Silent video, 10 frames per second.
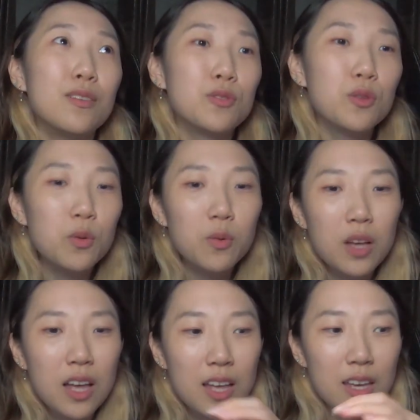So
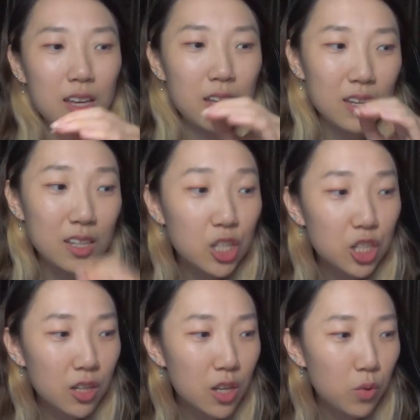
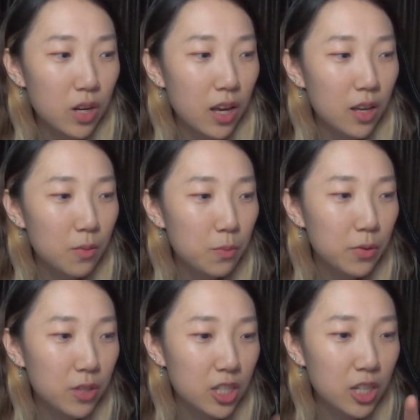initially when I
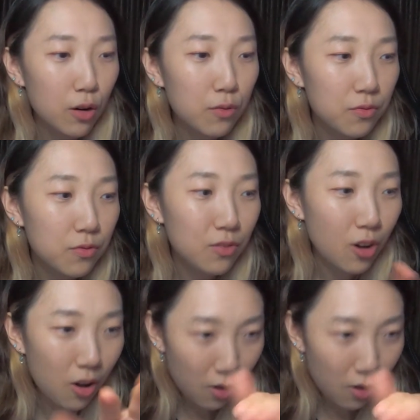put the shelf